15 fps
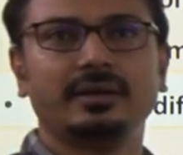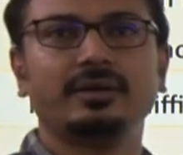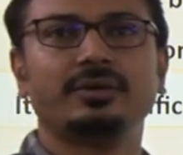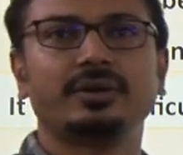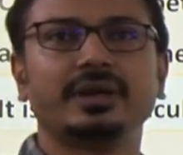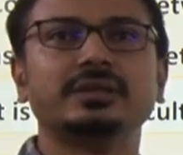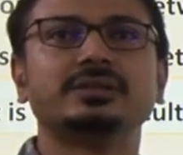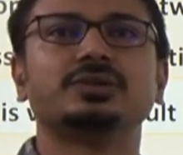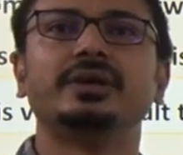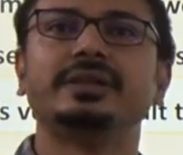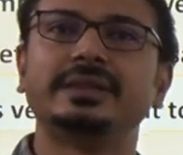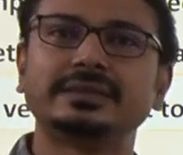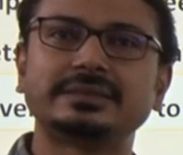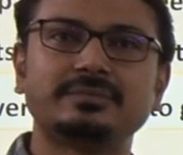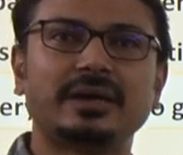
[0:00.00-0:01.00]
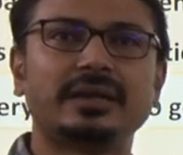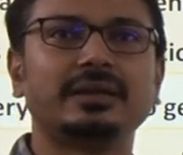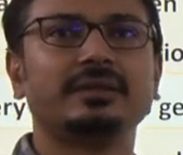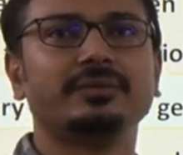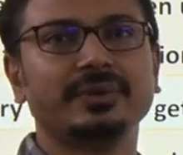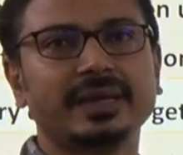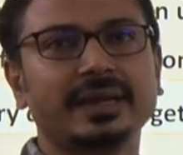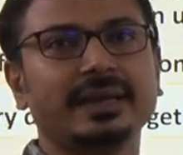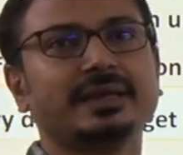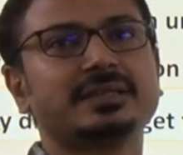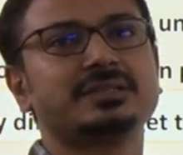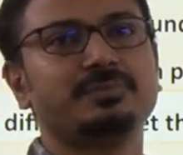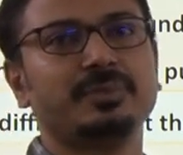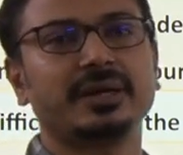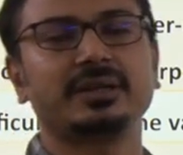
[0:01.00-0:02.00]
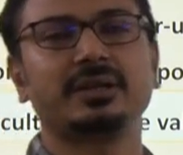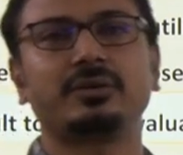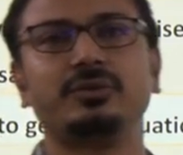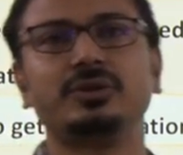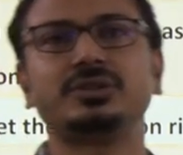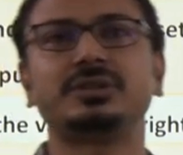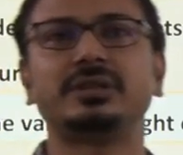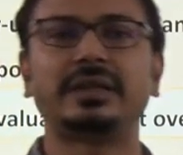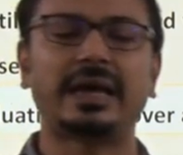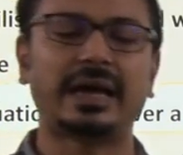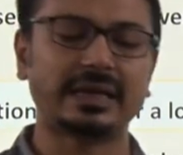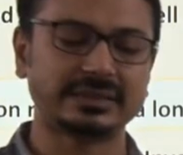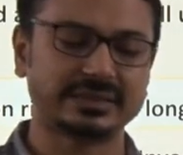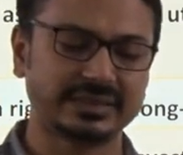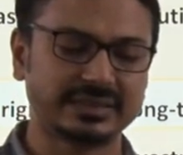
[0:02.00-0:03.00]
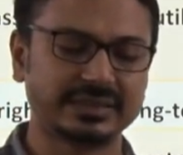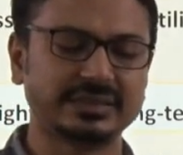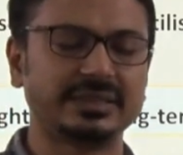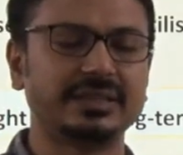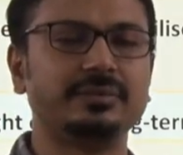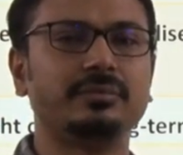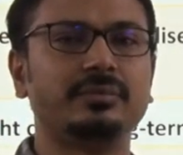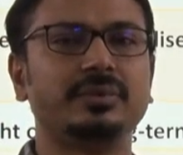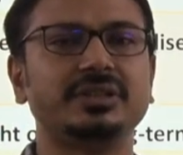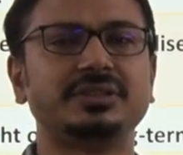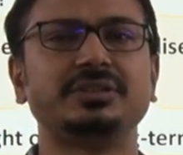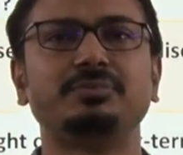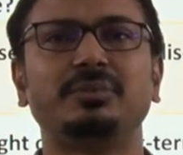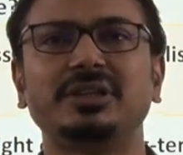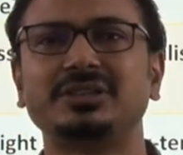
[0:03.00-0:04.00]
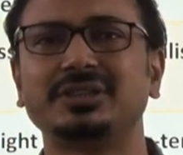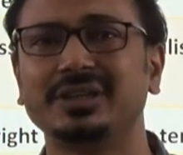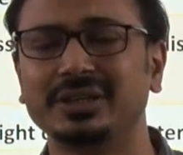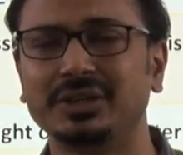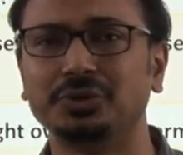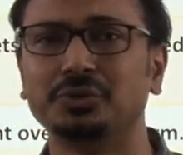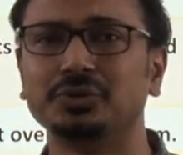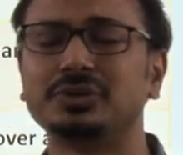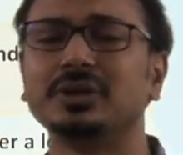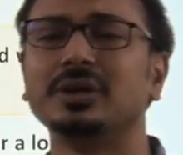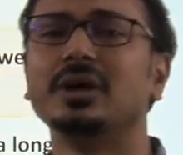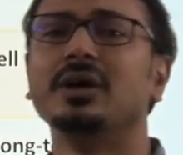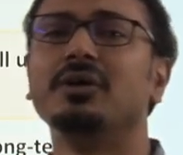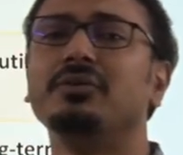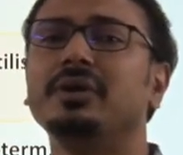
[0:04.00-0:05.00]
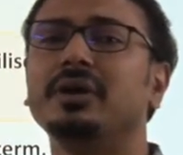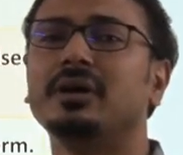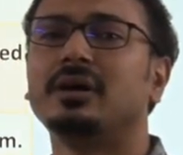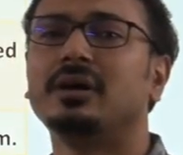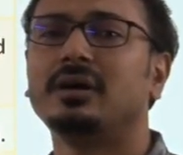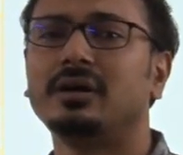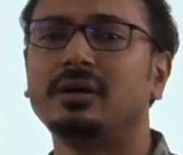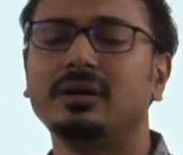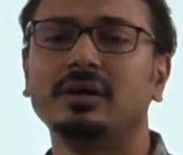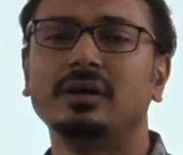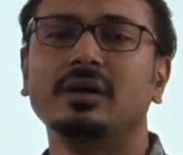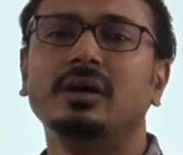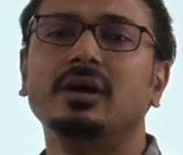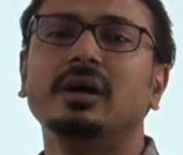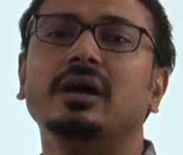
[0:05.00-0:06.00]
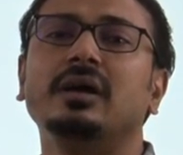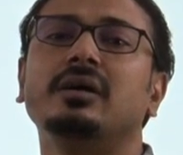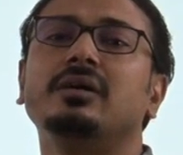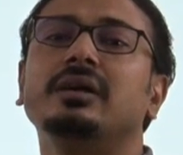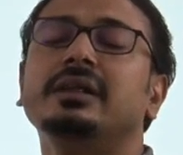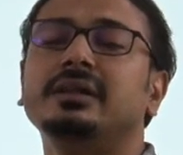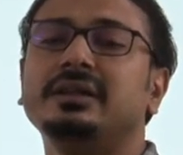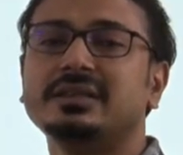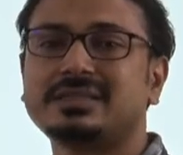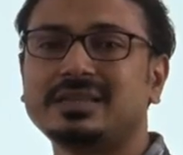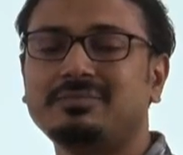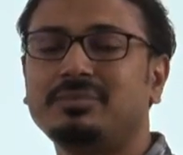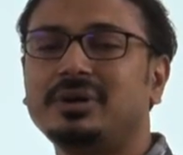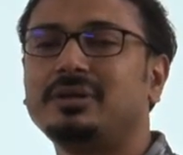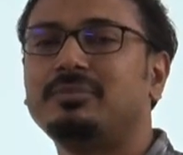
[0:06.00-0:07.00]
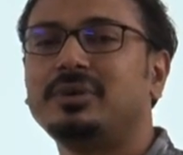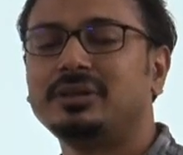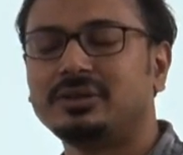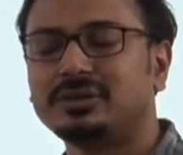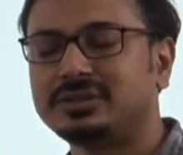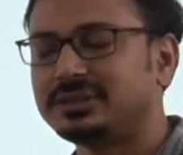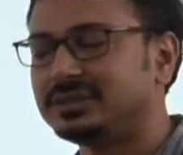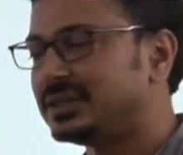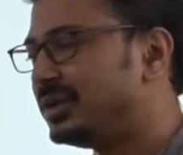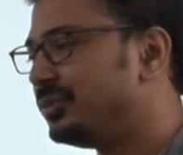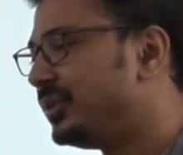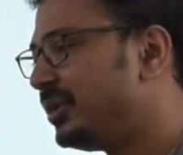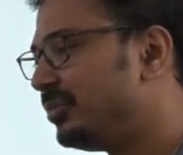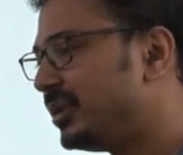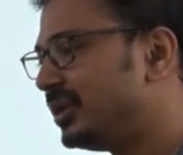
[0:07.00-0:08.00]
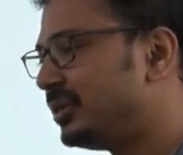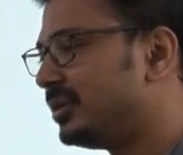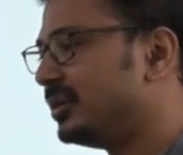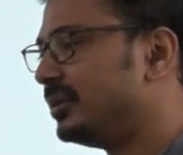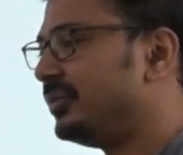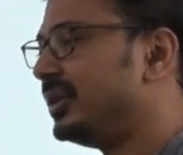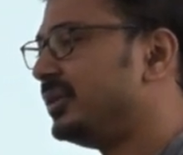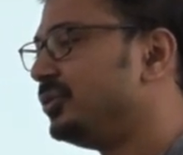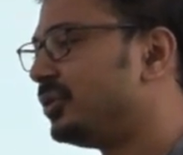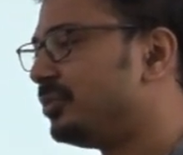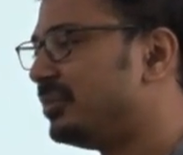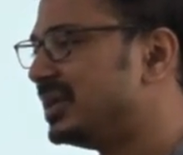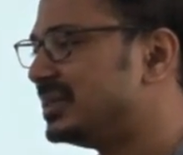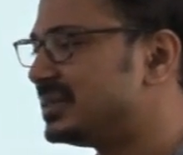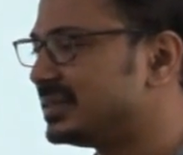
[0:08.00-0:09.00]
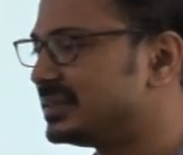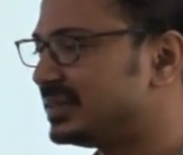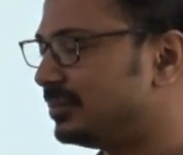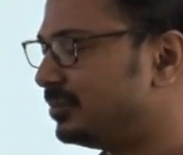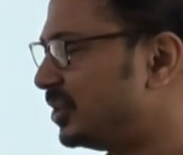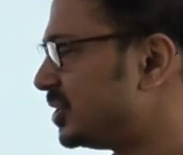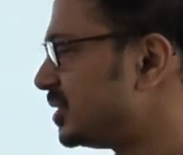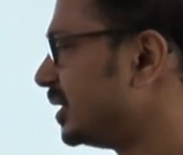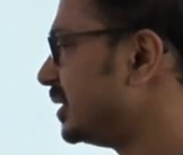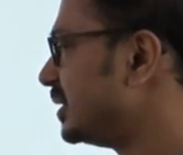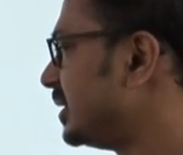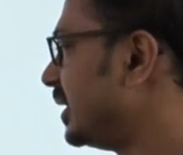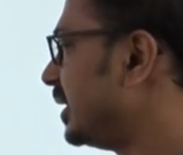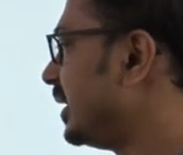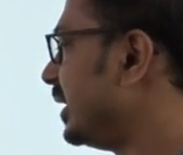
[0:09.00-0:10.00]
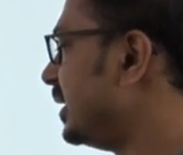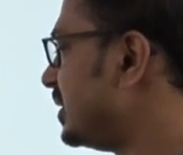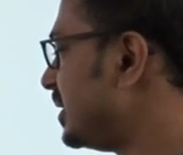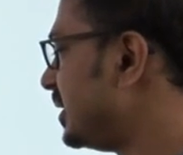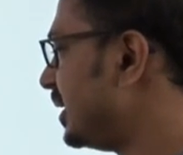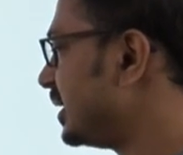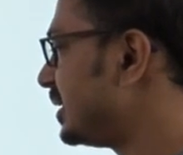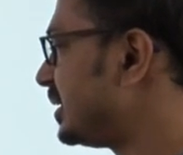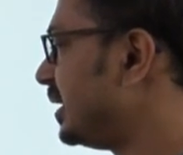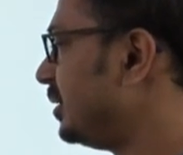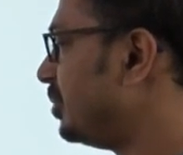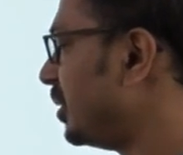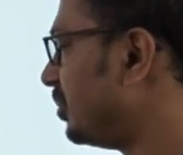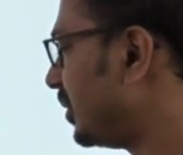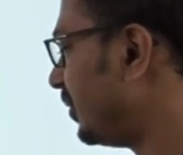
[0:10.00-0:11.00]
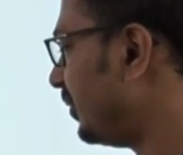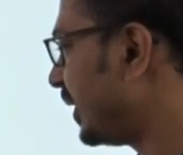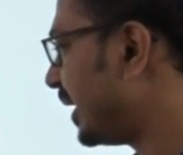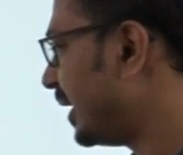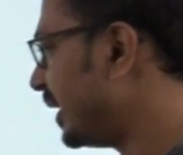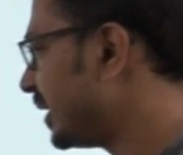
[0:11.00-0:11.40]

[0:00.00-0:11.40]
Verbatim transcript: Okay, so in this manner we can expect the question, as this is in this is much in news. We, uh, in December month or January month, when your mains examination is there, in G S three paper we can